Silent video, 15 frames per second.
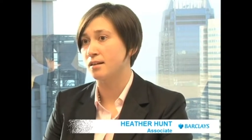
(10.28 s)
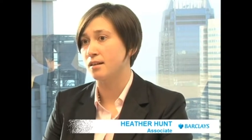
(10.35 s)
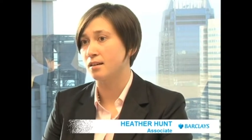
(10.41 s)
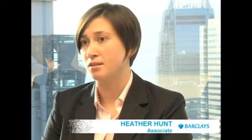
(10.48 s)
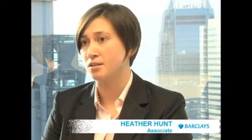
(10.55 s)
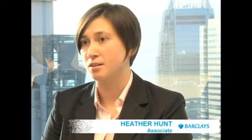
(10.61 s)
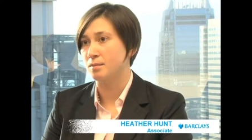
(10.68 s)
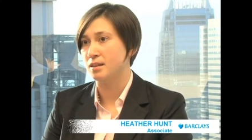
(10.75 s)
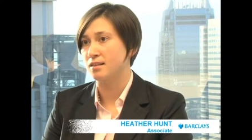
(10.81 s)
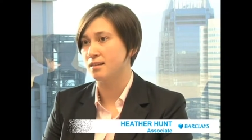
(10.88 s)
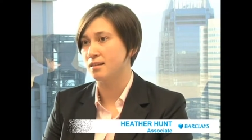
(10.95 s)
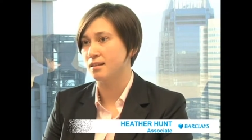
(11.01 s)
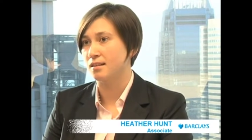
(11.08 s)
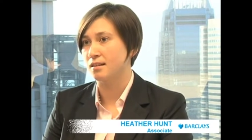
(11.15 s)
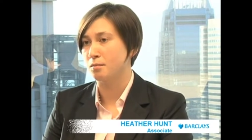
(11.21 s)
an
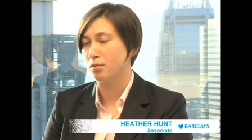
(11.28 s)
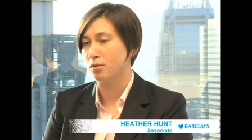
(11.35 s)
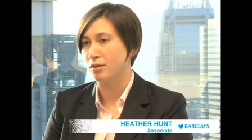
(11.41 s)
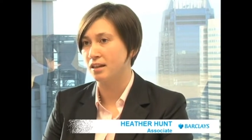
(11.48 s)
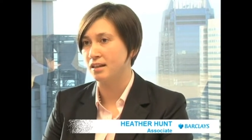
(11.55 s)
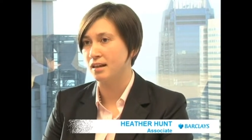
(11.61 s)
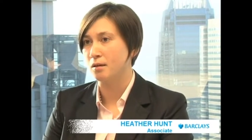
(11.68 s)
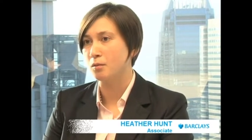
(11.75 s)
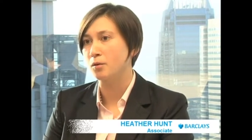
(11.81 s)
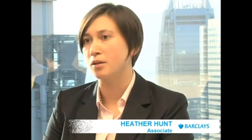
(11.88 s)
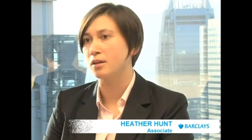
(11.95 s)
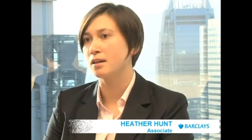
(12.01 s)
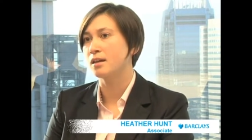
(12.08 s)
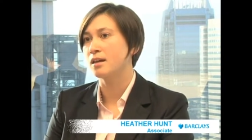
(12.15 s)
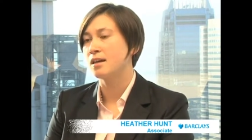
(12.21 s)
LGBT employee
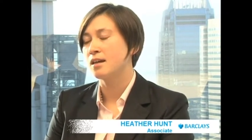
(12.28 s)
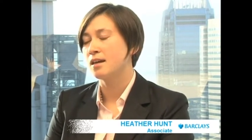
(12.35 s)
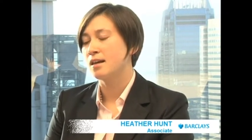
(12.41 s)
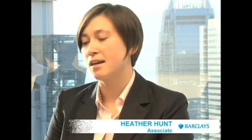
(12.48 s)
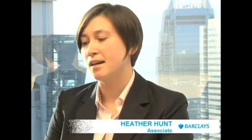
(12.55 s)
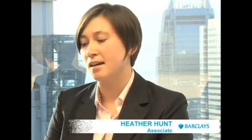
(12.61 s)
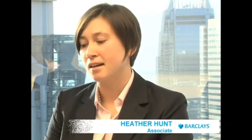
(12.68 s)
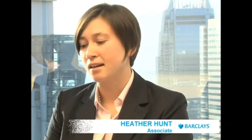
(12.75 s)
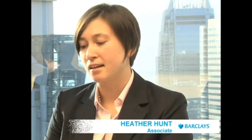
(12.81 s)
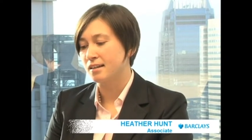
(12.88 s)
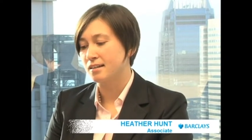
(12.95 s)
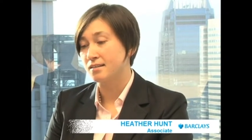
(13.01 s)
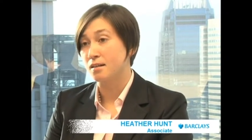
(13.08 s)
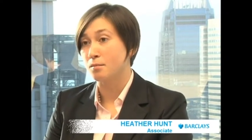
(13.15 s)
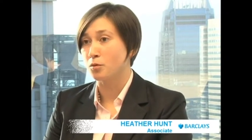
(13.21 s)
network
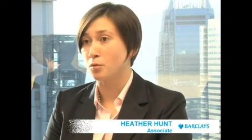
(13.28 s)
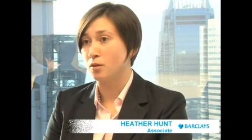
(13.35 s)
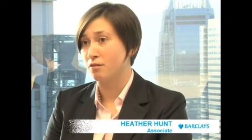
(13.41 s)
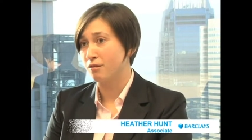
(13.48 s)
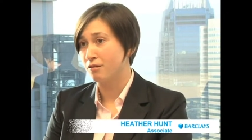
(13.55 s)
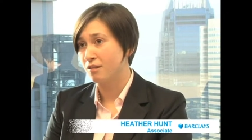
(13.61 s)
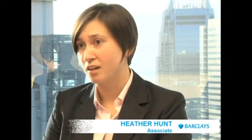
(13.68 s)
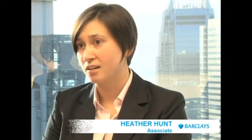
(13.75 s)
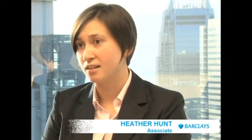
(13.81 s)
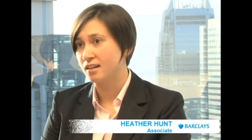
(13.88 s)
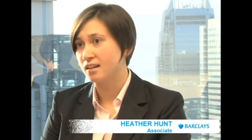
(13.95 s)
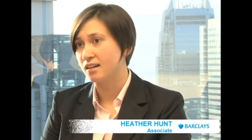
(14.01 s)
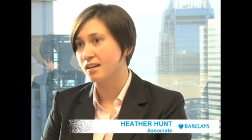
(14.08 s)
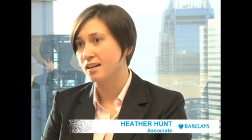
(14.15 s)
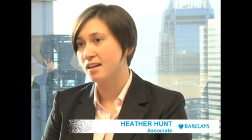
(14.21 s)
is, number one,
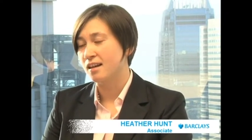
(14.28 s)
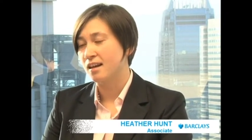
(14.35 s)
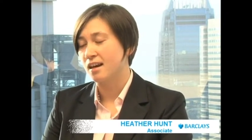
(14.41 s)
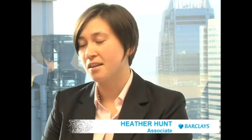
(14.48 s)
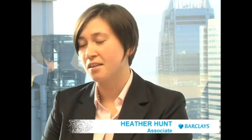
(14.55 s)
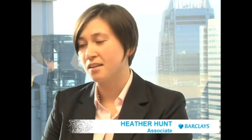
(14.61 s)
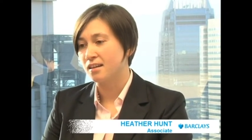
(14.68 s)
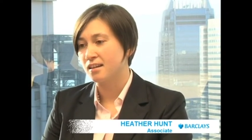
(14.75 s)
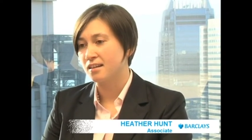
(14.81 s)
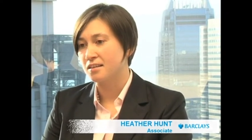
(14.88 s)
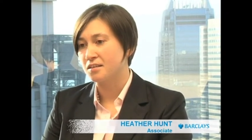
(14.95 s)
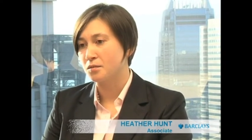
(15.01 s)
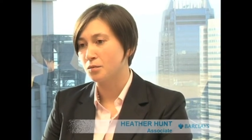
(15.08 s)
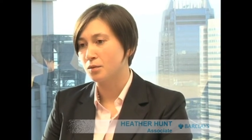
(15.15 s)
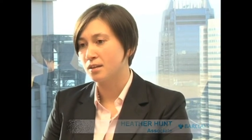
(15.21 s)
funding. I think
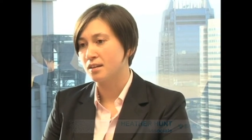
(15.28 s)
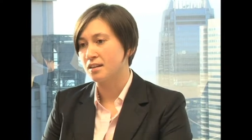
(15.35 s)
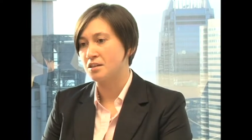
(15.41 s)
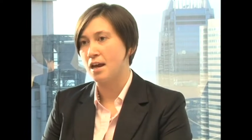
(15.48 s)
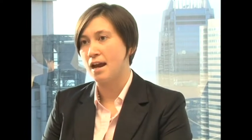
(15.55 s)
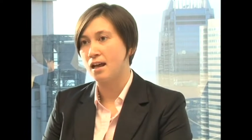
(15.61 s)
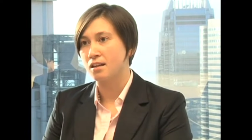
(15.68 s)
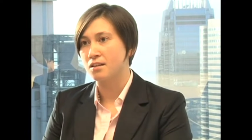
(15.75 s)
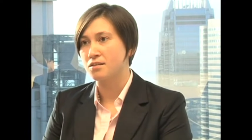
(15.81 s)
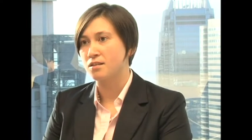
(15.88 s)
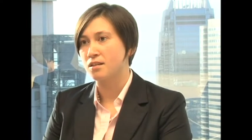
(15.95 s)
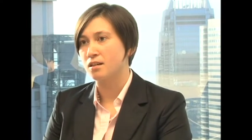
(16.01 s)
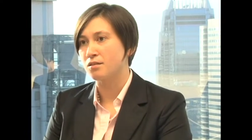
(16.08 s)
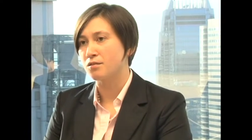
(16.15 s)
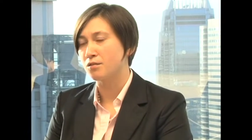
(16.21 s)
it's really
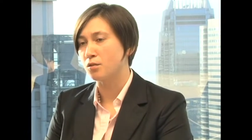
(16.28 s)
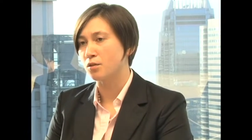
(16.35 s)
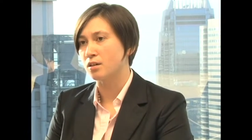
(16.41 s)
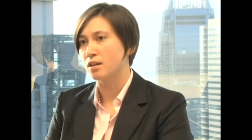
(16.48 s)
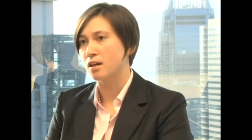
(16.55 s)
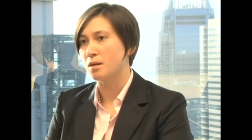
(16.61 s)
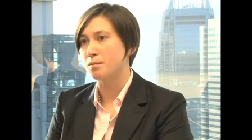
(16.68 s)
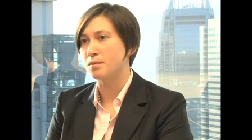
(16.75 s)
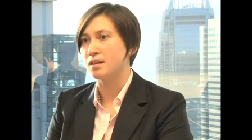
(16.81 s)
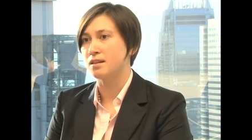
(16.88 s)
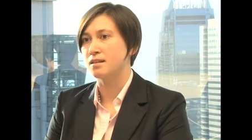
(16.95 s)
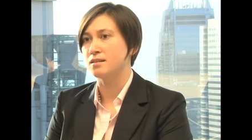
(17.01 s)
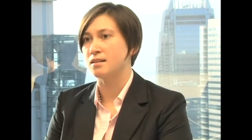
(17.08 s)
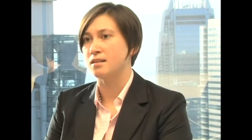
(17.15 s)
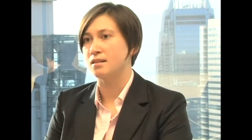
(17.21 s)
challenging for
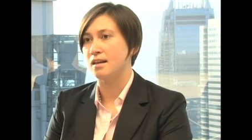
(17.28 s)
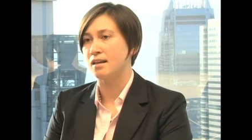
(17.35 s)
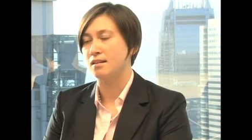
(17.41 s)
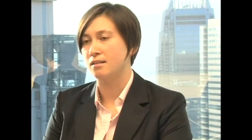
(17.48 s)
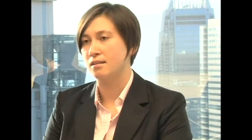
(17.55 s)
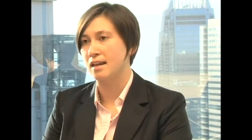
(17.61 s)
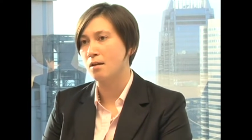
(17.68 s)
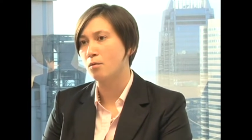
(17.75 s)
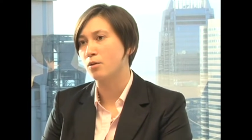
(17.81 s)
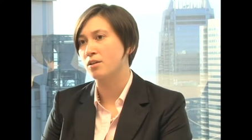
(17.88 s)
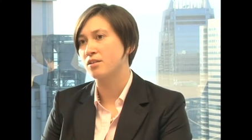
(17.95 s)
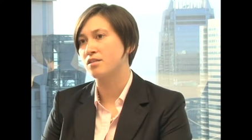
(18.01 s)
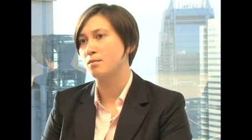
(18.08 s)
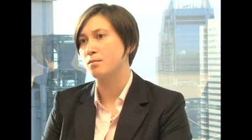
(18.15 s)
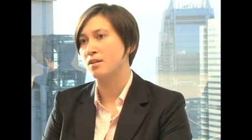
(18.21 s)
companies and
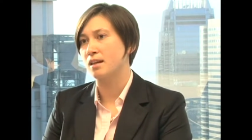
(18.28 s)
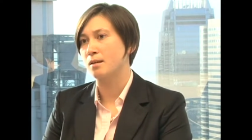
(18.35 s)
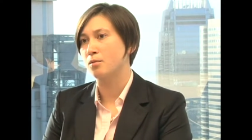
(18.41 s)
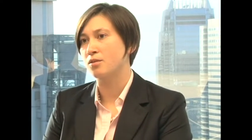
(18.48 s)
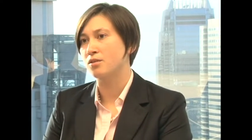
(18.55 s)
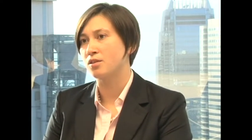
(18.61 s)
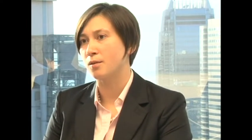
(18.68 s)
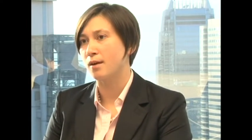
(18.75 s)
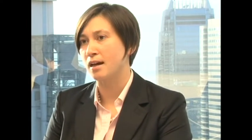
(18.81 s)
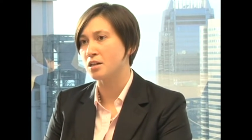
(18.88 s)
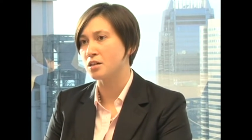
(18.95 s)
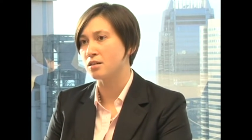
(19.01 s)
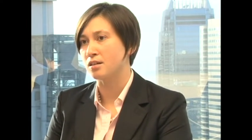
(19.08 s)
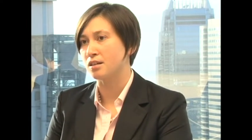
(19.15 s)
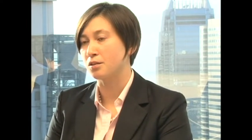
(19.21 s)
networks to be able to
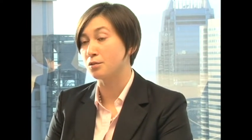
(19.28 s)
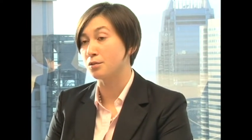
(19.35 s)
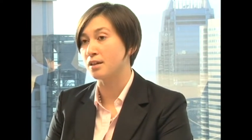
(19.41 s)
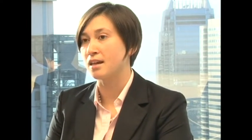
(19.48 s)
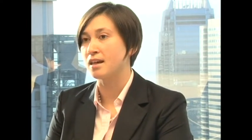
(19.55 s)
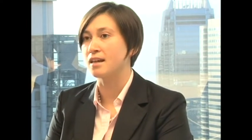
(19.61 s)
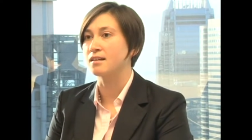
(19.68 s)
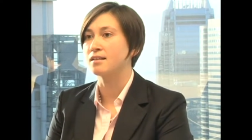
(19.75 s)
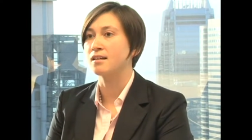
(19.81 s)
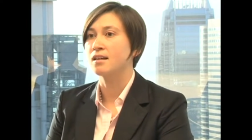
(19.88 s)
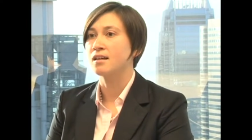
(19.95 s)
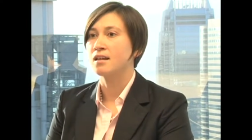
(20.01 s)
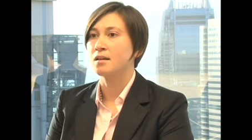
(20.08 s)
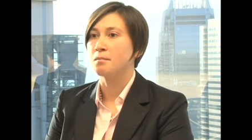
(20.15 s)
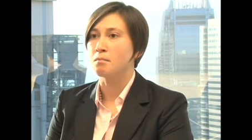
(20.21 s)
actually create
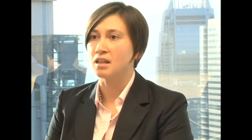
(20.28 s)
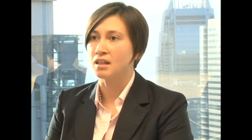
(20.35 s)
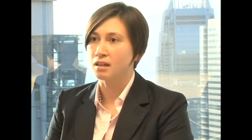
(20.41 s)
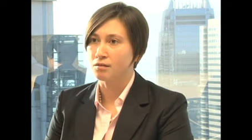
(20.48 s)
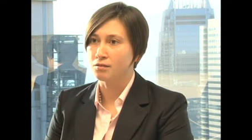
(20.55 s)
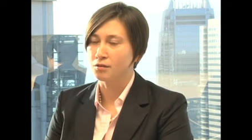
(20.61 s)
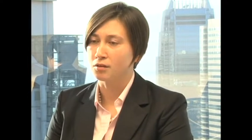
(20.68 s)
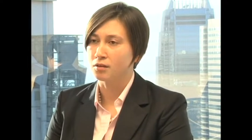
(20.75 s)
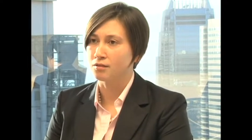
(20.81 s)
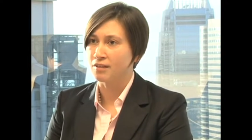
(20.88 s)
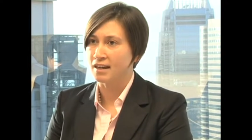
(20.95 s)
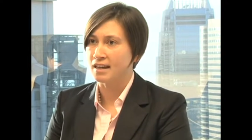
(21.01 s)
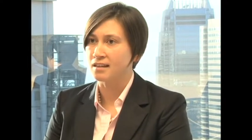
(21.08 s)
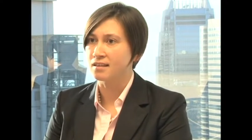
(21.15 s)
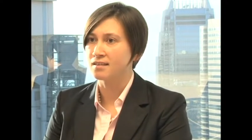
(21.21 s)
meaningful
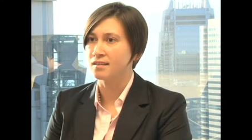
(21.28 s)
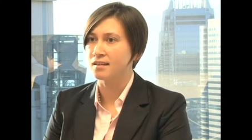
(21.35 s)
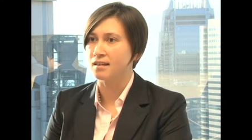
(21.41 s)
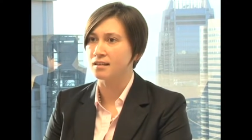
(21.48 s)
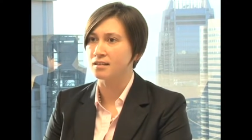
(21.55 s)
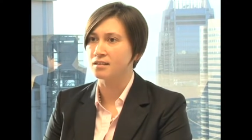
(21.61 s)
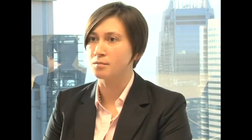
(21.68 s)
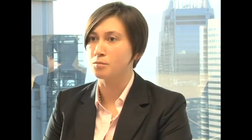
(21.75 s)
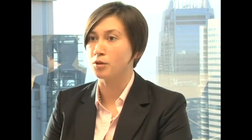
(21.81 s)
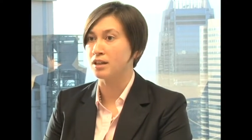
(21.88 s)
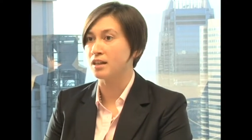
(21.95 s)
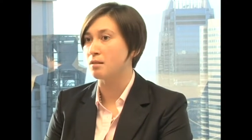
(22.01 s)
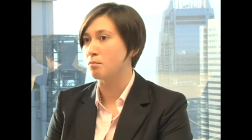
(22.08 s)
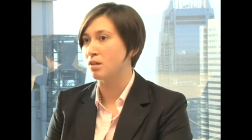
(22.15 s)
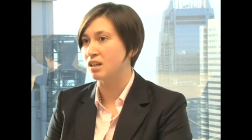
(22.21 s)
events and to bring
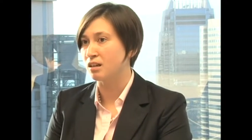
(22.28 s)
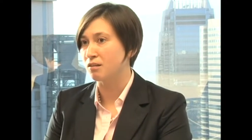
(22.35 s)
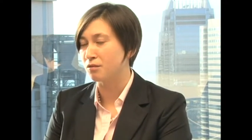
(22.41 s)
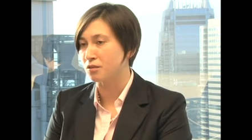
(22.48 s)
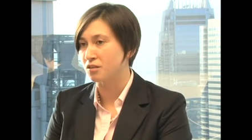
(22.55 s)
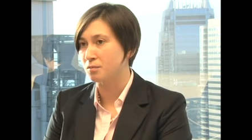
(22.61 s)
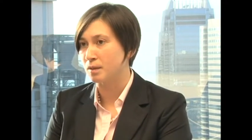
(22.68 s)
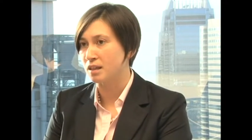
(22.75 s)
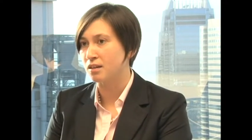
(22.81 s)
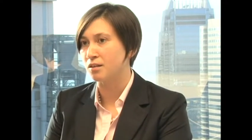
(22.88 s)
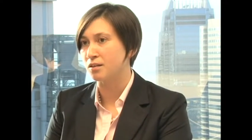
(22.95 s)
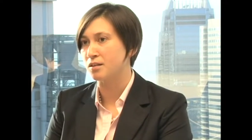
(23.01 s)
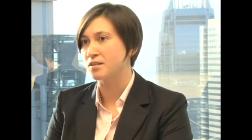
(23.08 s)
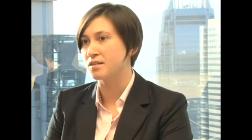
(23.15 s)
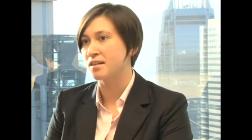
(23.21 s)
in meaningful
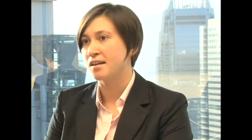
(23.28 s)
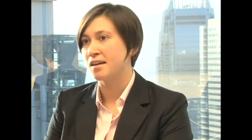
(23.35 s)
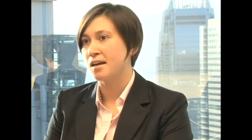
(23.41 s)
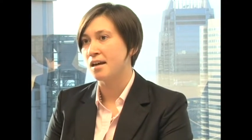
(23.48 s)
speakers